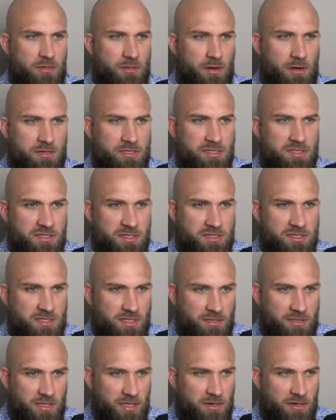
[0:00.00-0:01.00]
narcissistic
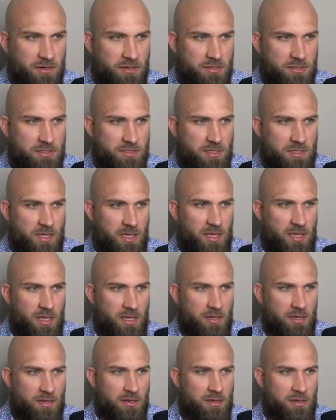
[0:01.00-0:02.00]
leaders
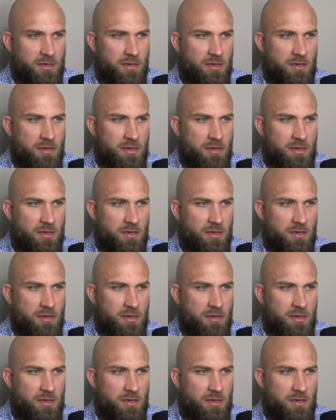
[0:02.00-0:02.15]
and